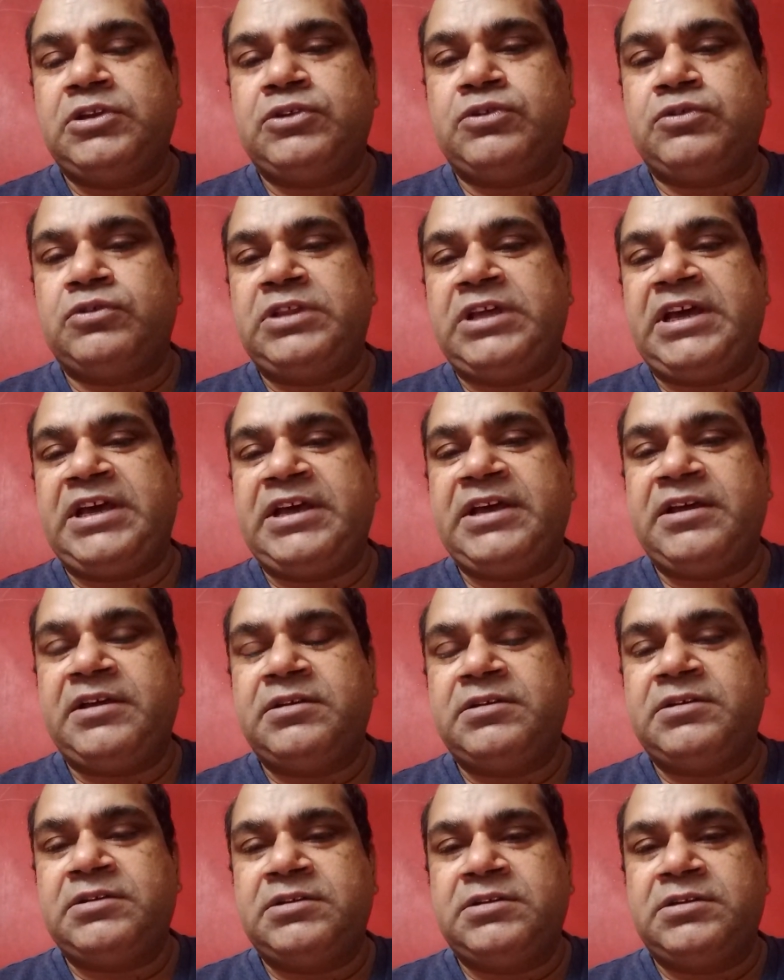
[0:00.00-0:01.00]
to the
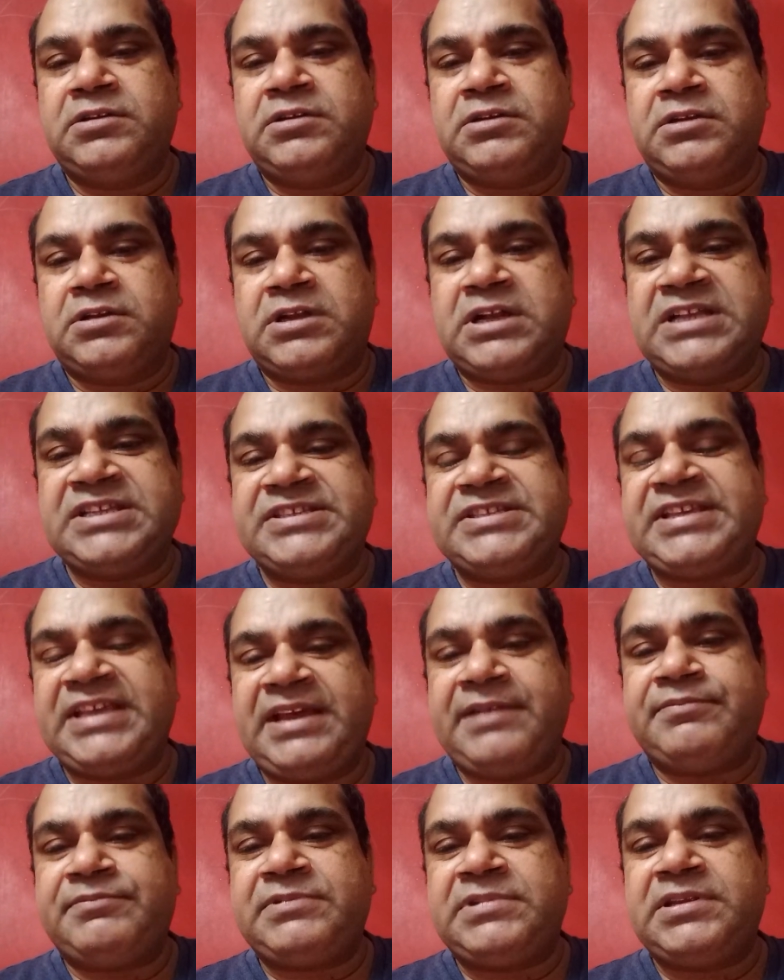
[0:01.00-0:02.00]

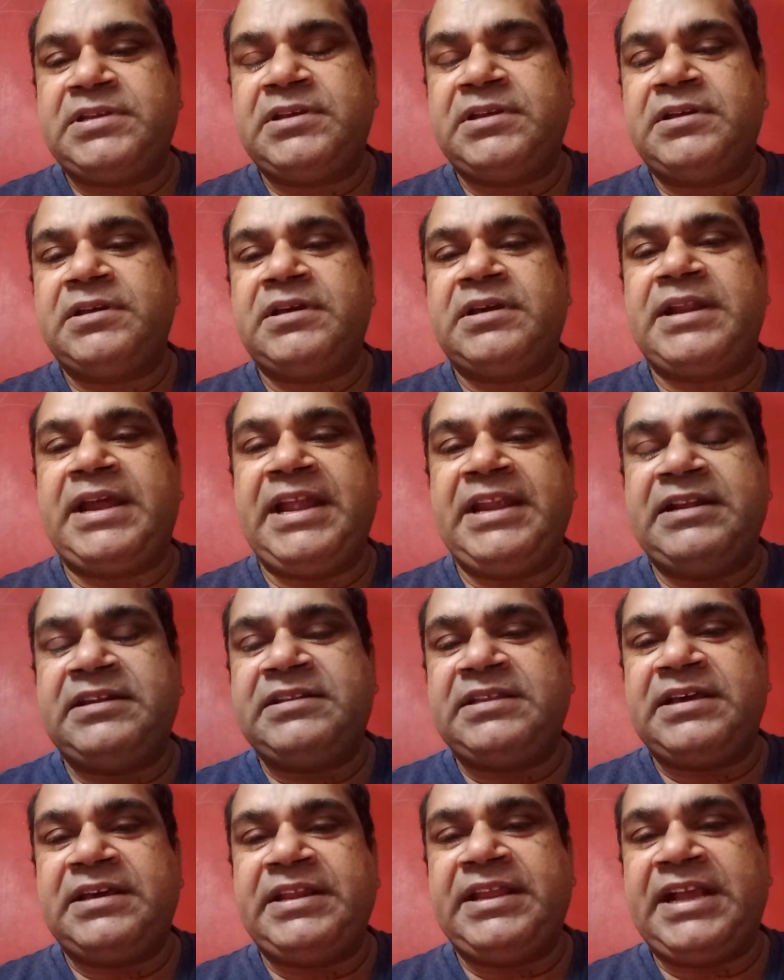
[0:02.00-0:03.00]
concept, write
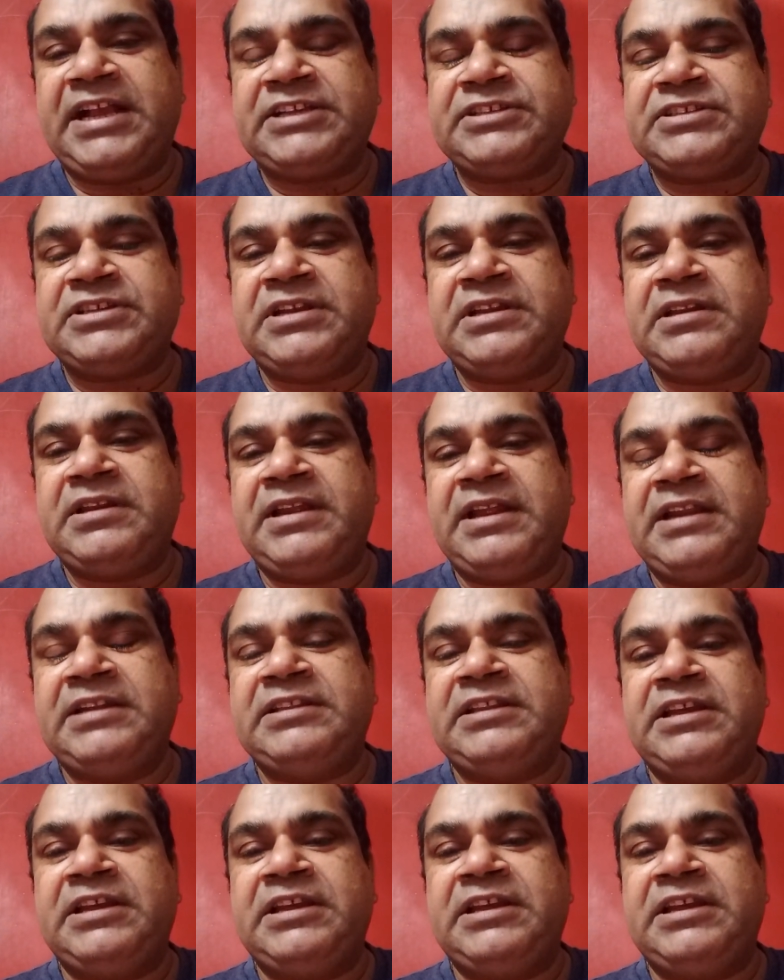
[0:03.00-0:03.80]
the reaction and